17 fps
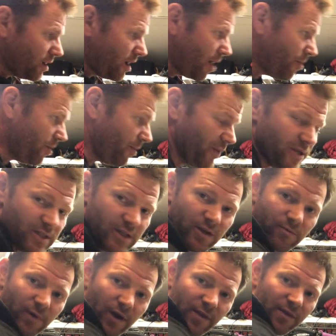I put my
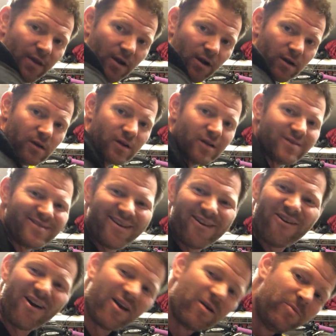seat right there because I
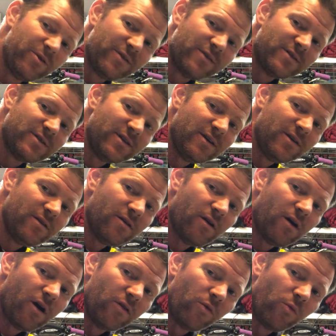know how to put the seat
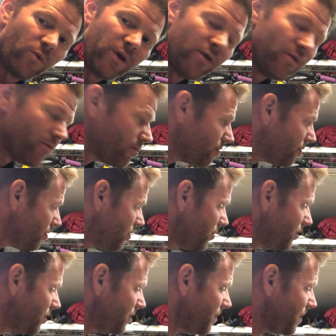on the wheel.
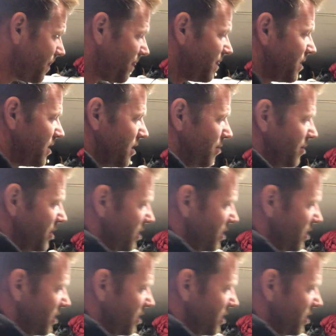I'm